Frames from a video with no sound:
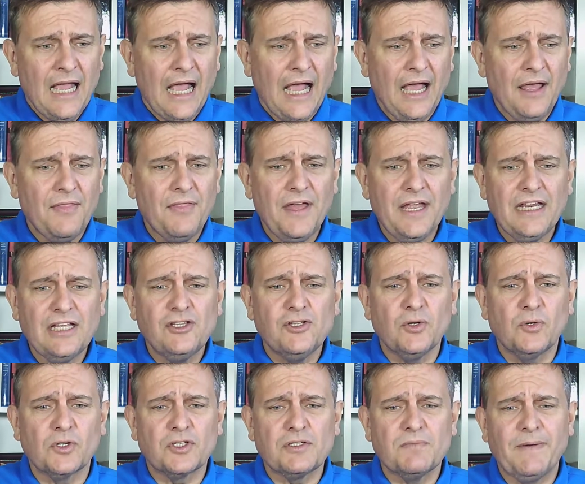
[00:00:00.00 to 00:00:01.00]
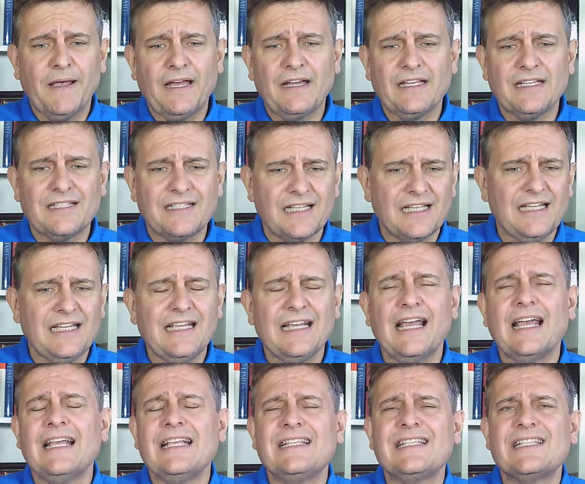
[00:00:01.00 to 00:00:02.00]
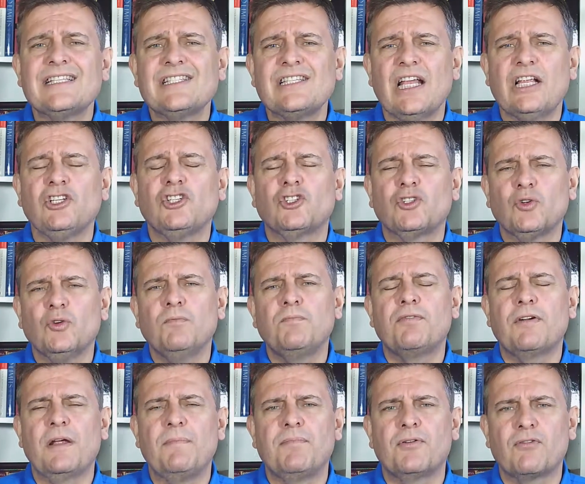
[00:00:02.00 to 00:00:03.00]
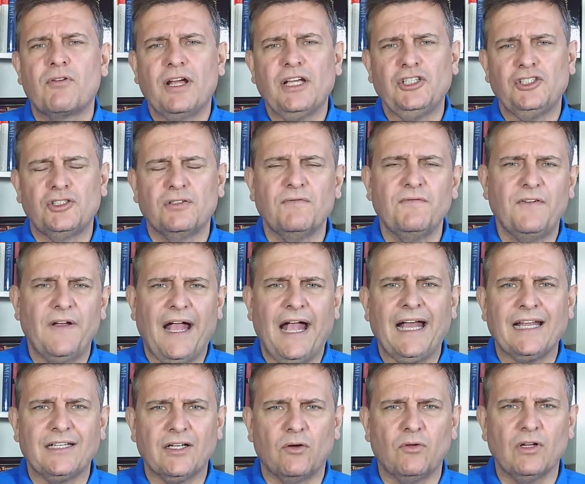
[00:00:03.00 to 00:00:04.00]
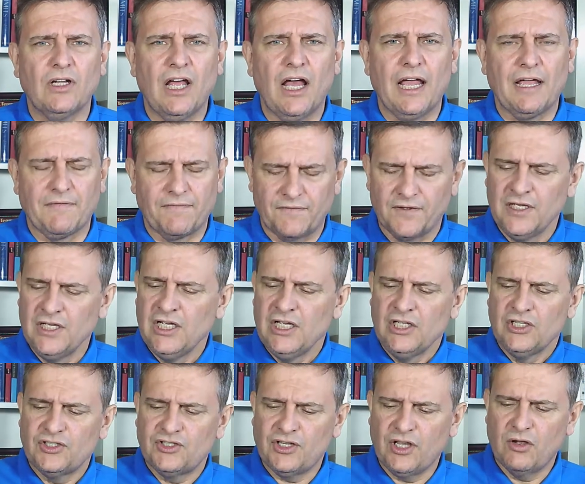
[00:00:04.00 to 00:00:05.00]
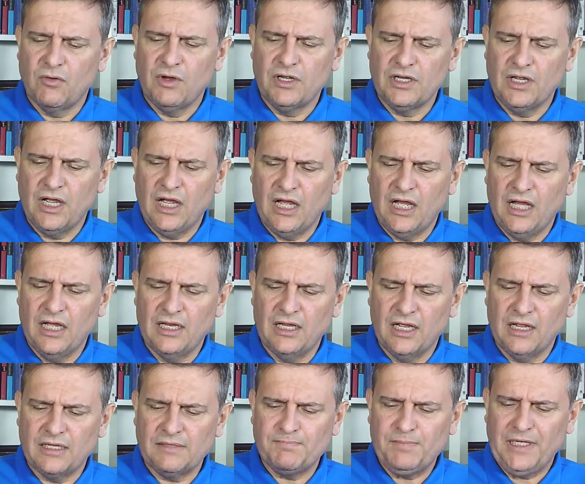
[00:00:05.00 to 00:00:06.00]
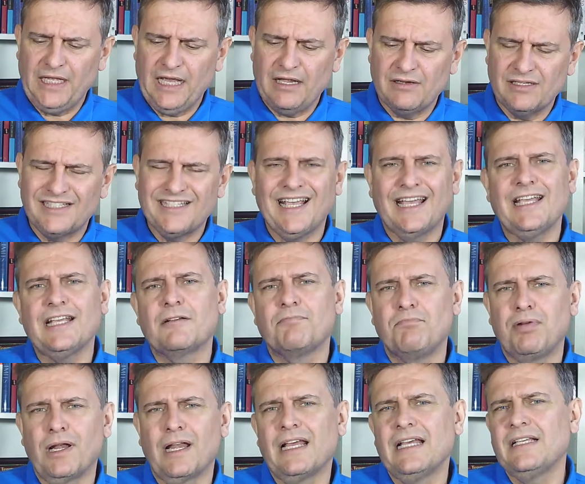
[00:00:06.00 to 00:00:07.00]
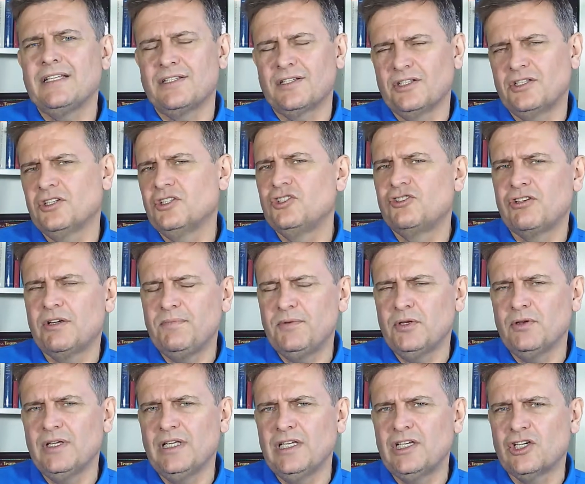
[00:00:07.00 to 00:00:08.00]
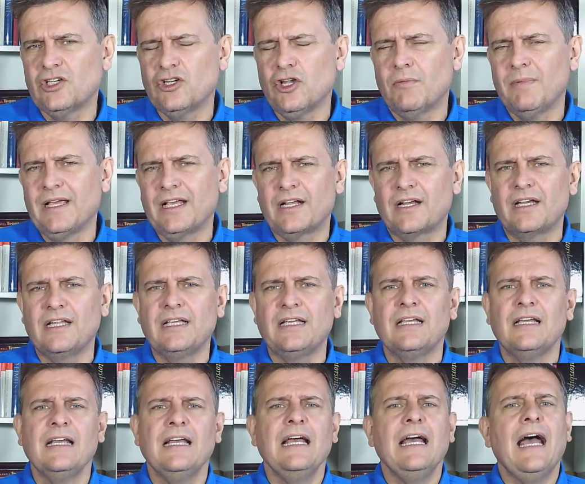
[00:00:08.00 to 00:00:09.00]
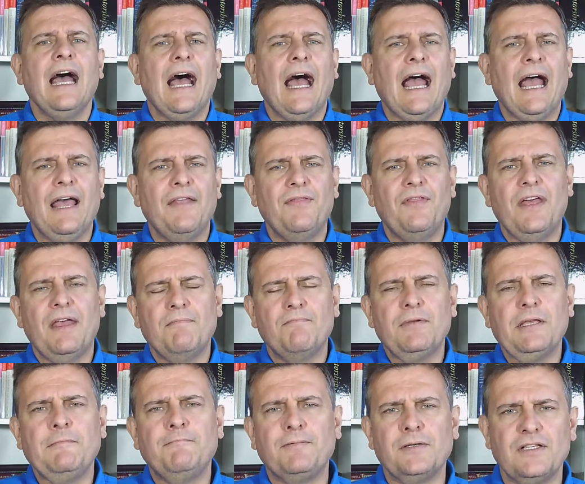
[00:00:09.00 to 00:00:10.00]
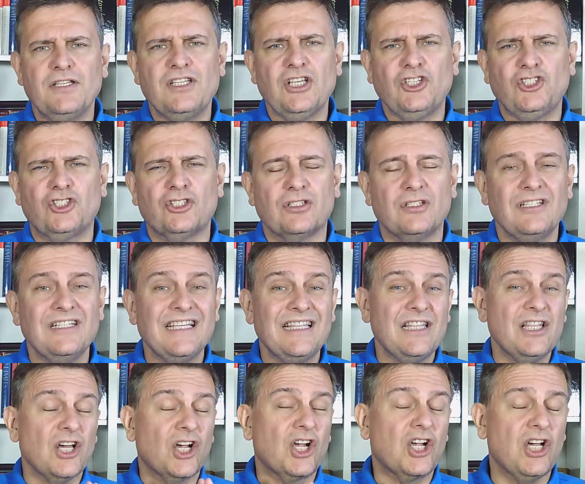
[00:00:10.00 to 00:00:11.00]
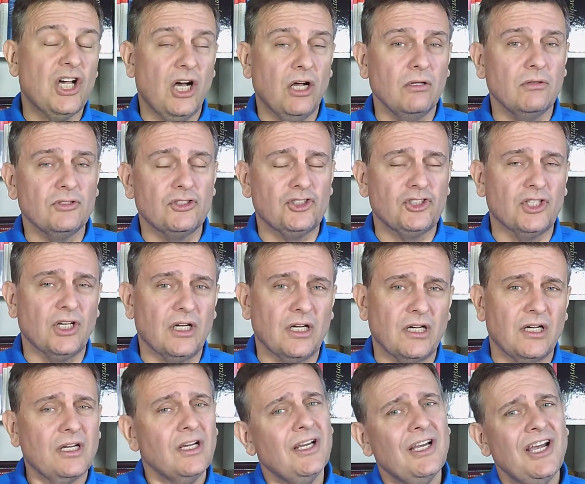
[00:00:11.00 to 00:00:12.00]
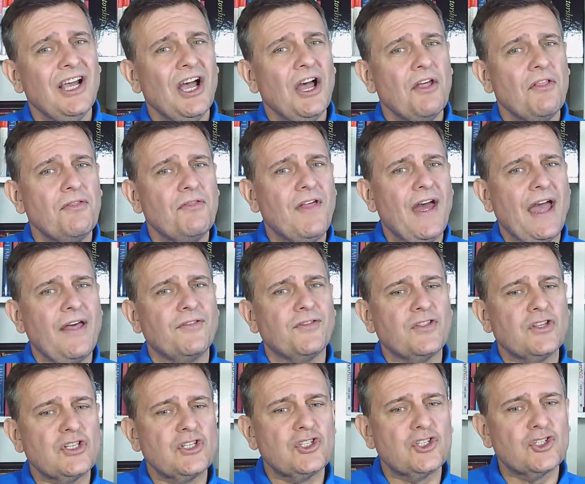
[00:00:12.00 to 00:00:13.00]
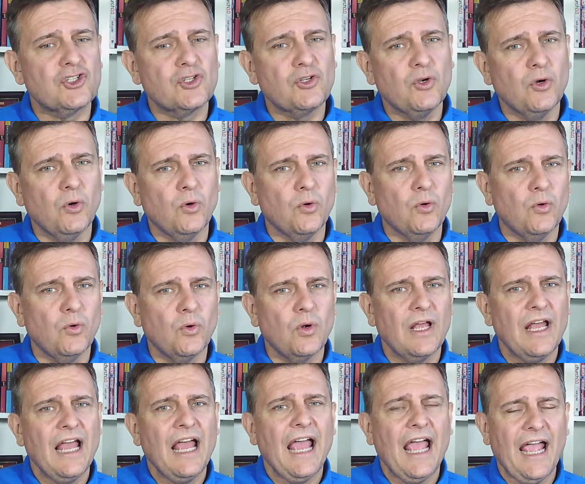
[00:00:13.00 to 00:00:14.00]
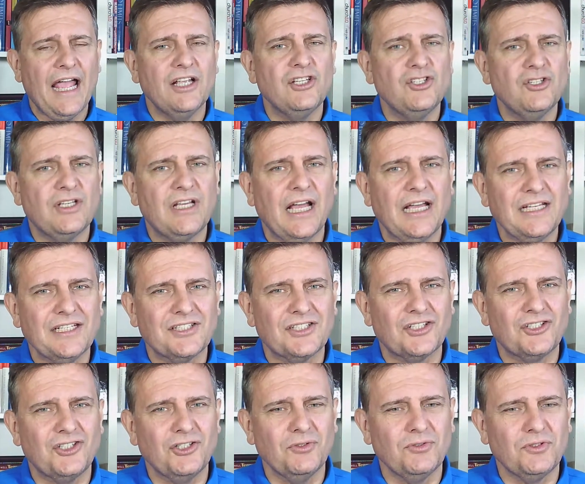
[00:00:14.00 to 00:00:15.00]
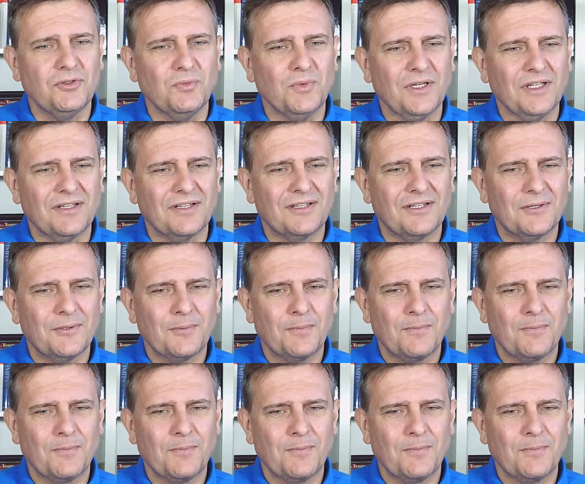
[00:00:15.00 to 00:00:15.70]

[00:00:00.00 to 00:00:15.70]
And then he talks about it's the essential preparation for adult life. So being able to take place and contribute economically, and then be positioned in the culture that the school educates the children with.